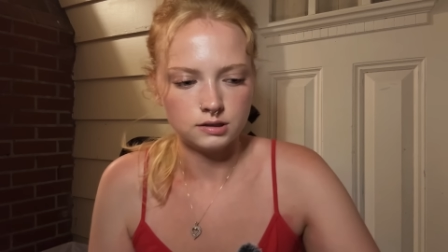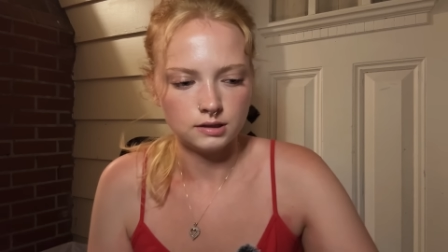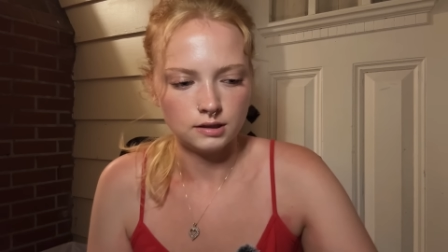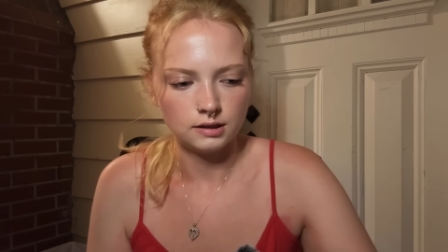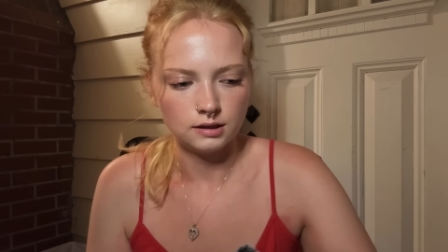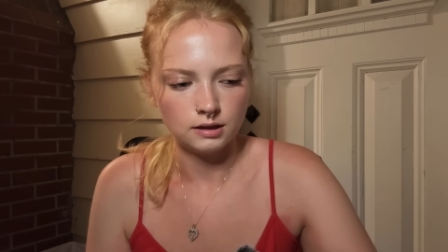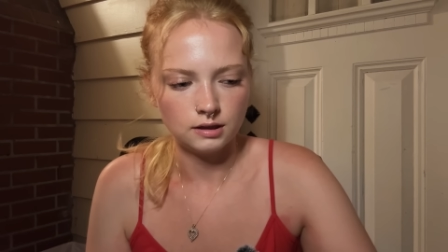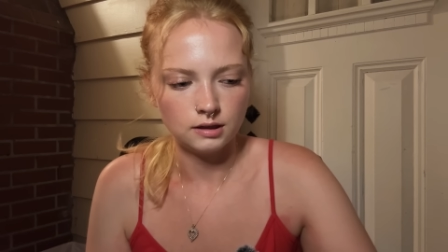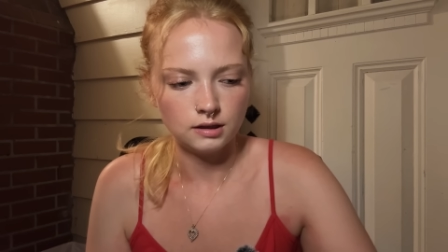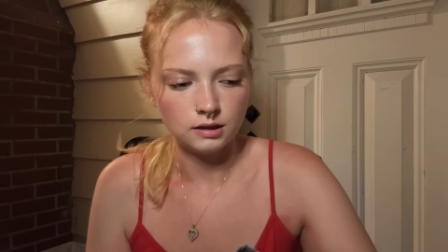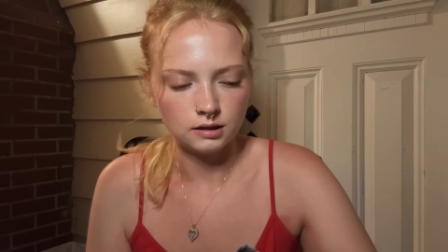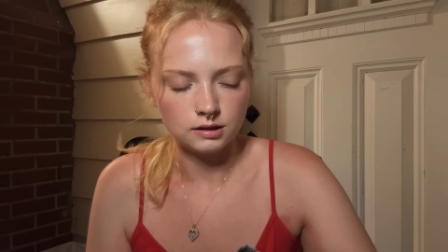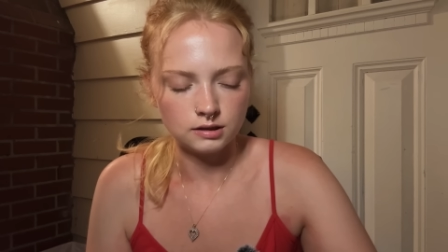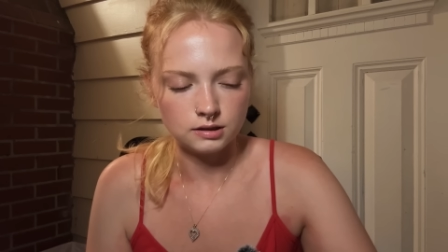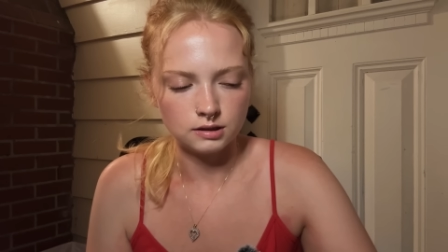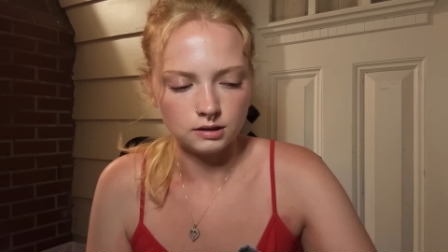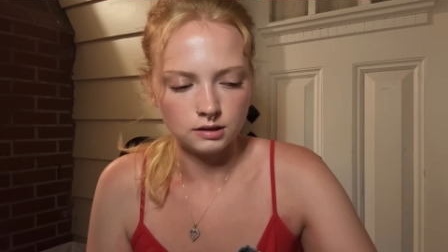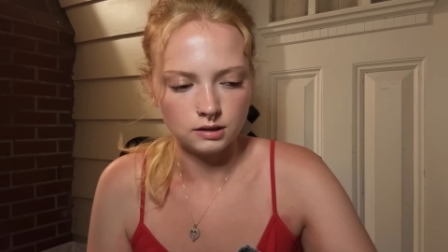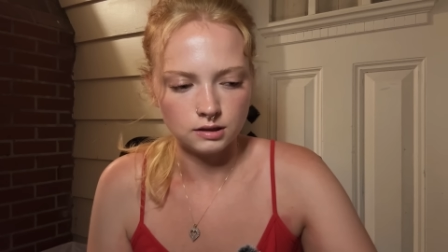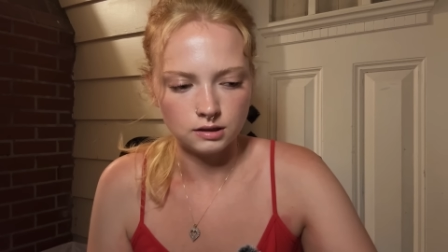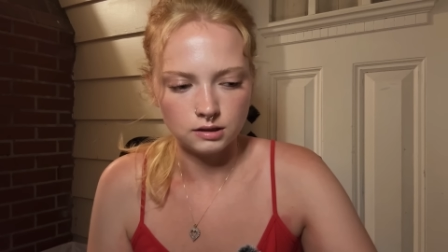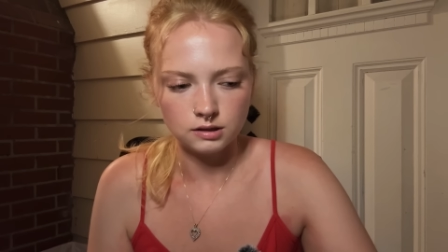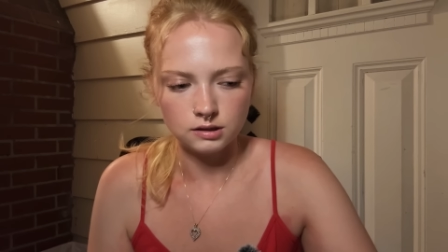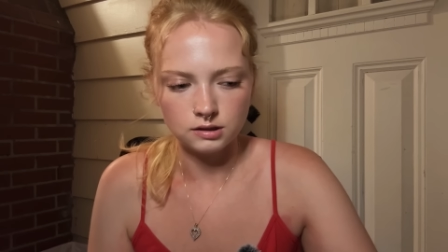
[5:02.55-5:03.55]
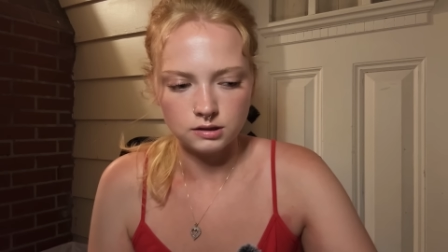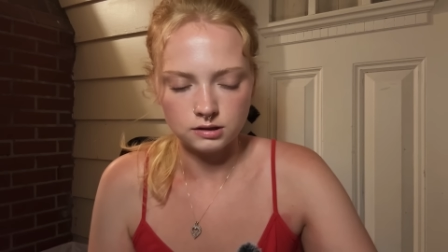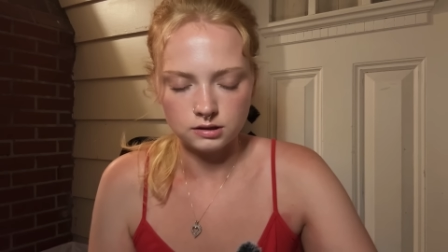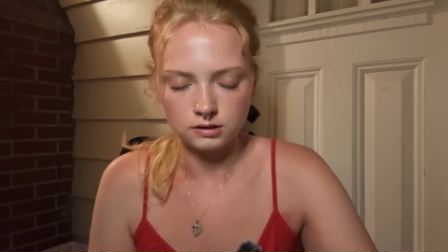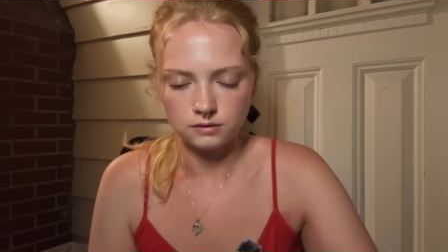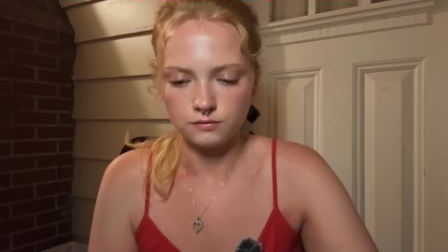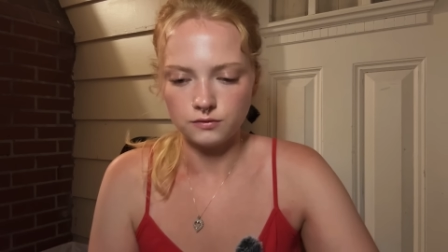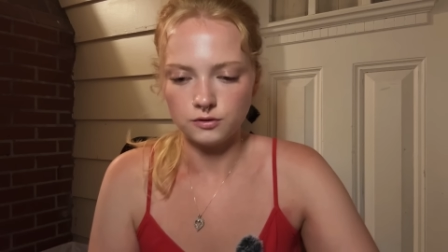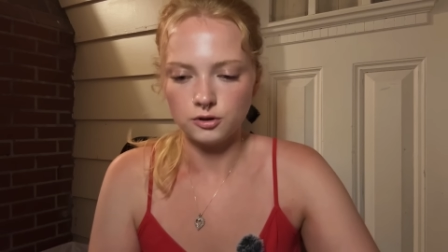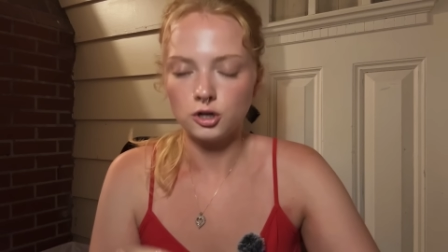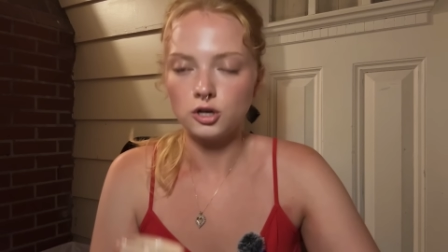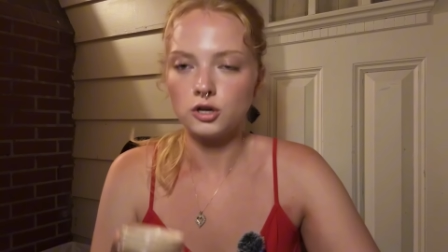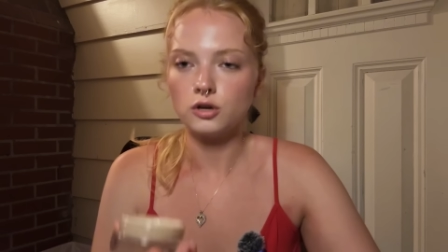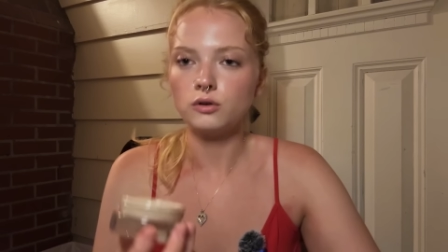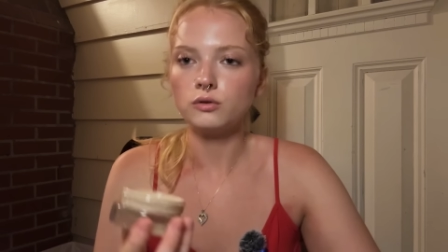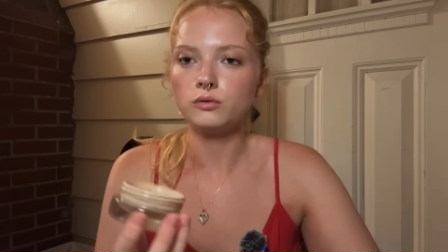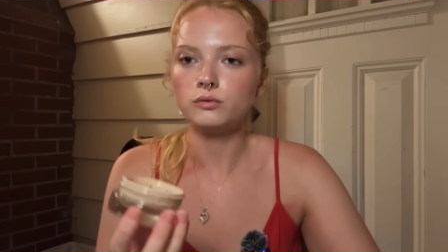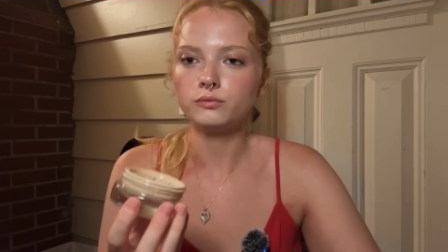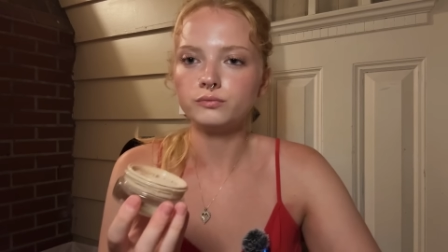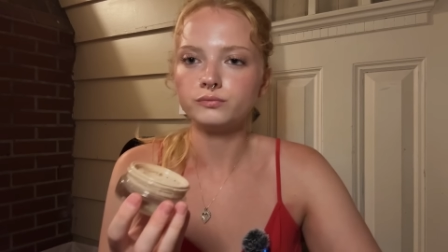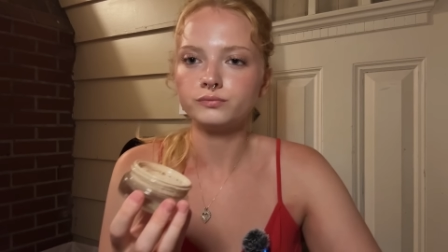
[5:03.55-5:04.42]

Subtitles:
I think it does for you.